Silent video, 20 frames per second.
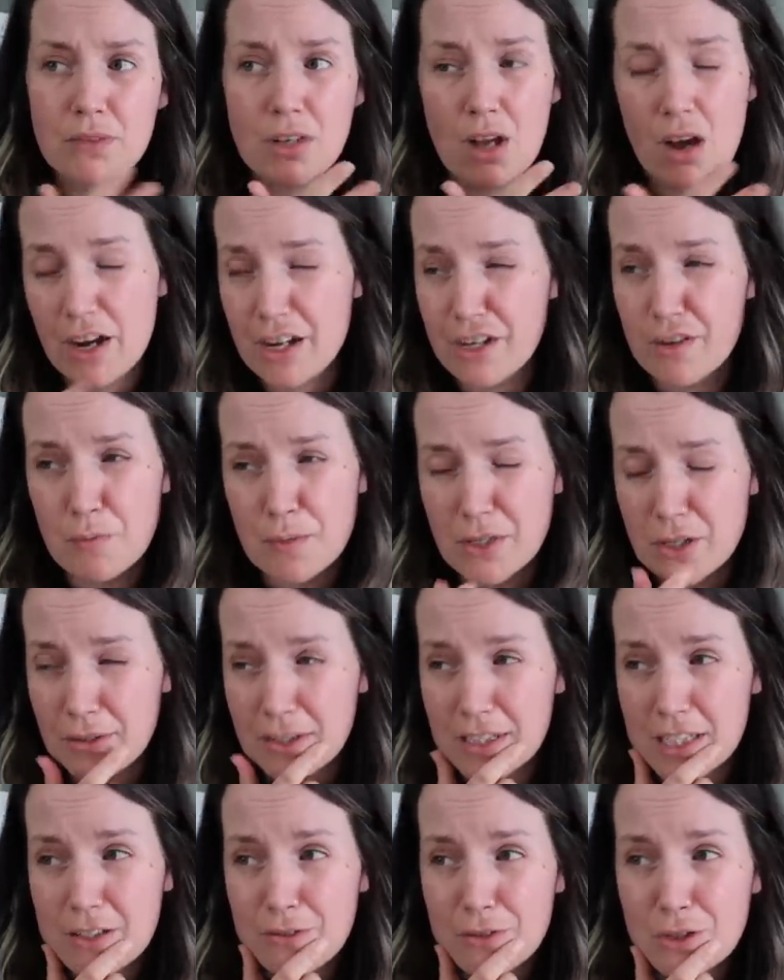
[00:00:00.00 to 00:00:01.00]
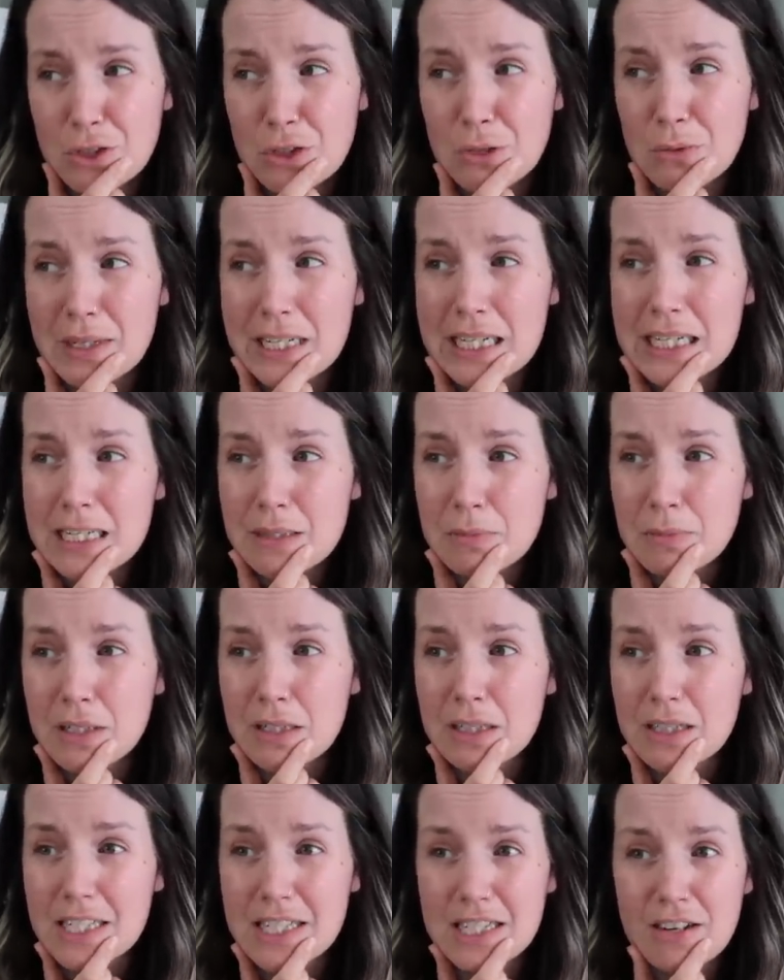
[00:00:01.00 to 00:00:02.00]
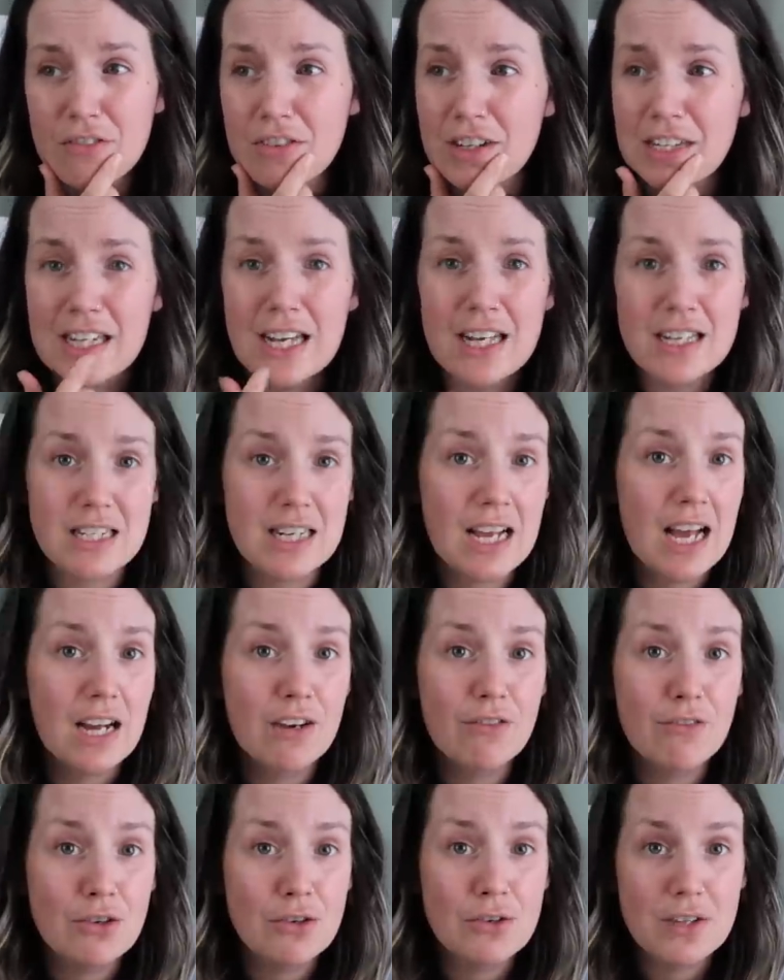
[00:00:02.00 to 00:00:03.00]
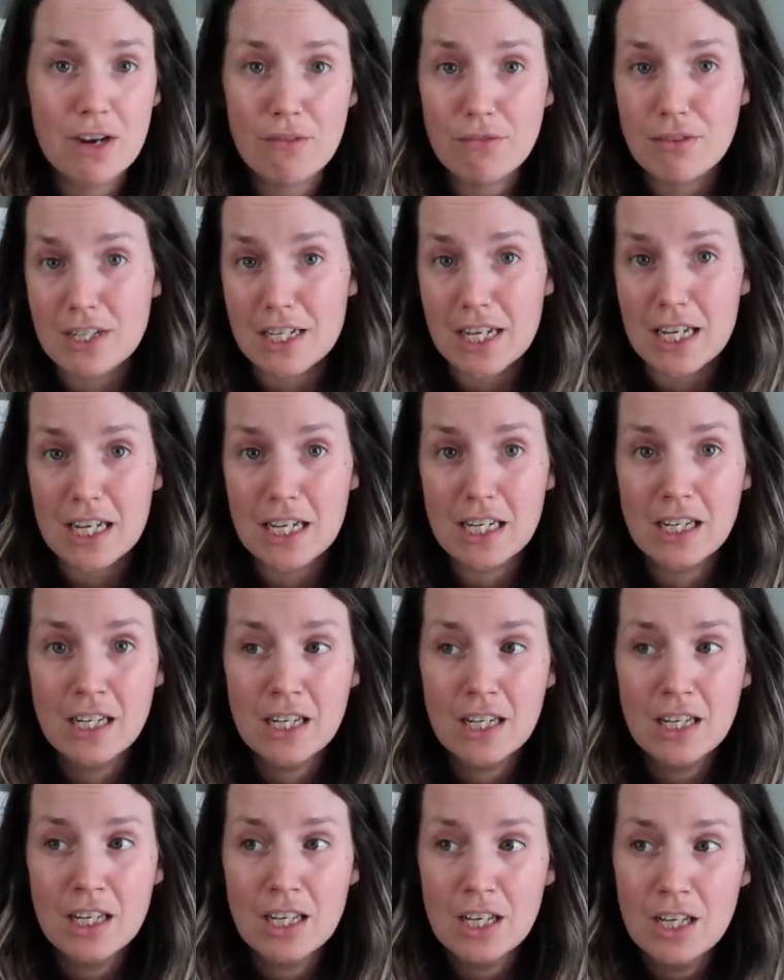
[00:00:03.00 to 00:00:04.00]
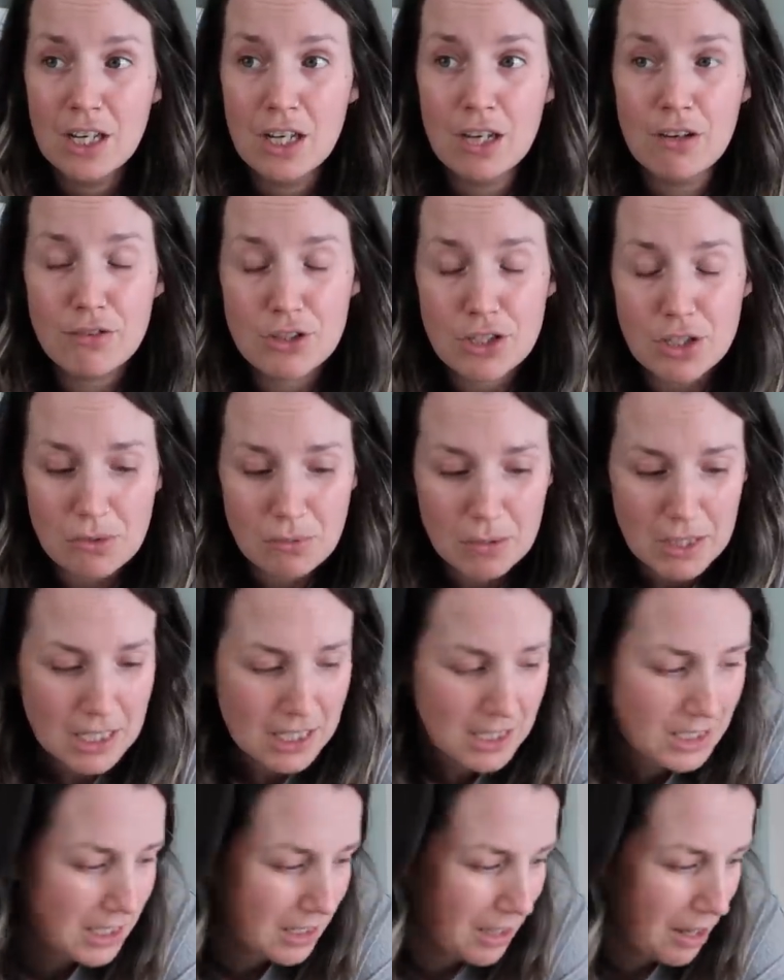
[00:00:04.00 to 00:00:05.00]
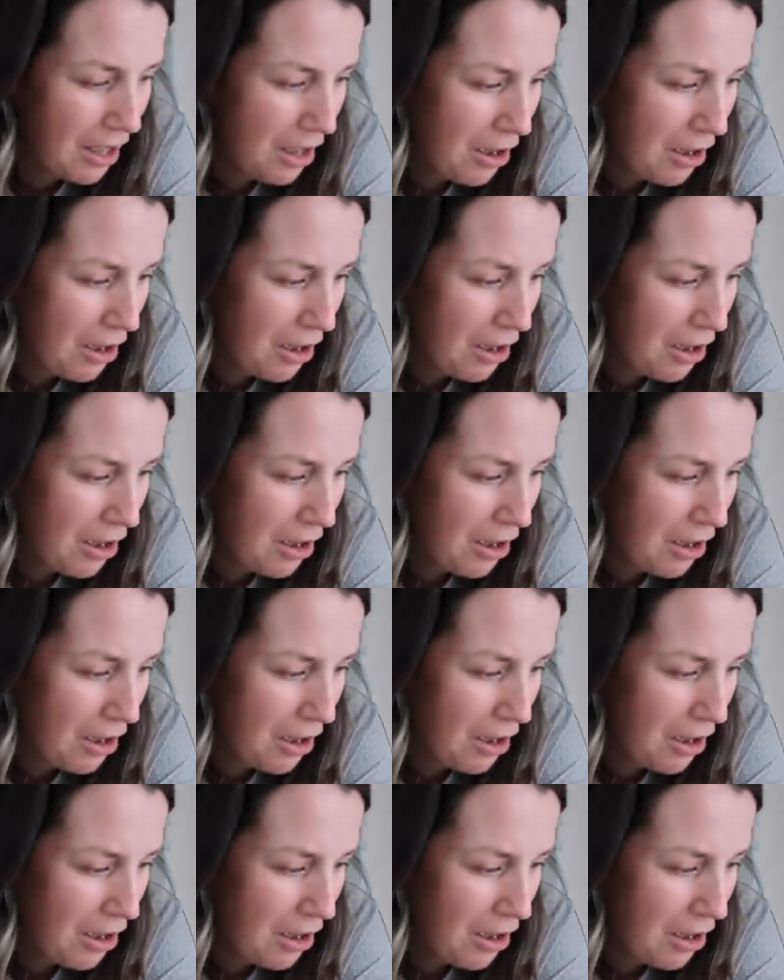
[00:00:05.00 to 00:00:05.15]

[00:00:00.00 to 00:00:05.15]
kind of been doing this for 2 weeks, but he definitely hasn't had food every day for 2 weeks.